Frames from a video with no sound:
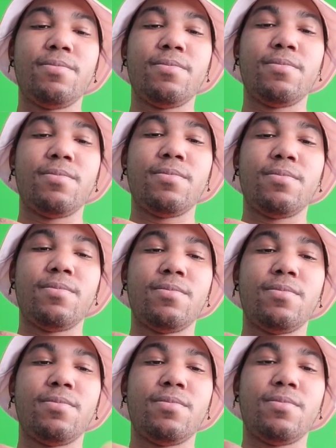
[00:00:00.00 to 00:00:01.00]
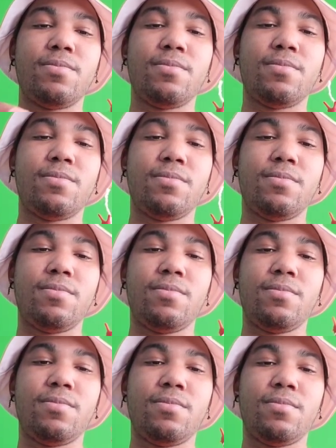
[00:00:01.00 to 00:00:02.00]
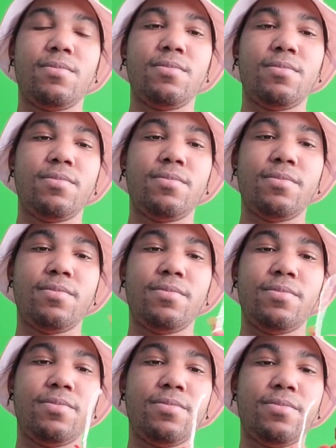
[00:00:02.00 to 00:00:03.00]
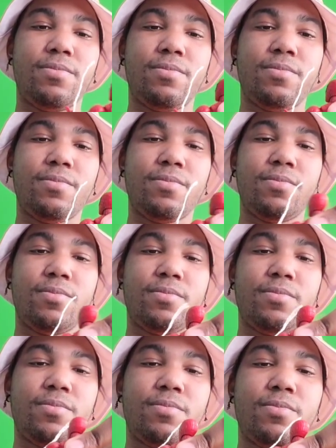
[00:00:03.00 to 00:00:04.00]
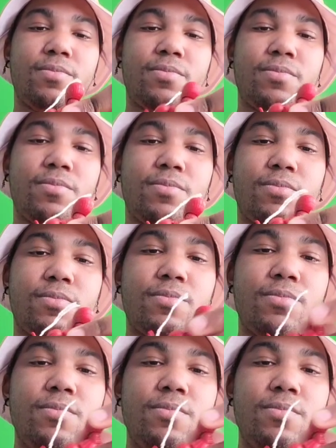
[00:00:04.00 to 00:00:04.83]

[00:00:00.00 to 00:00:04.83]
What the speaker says: (no one is talking)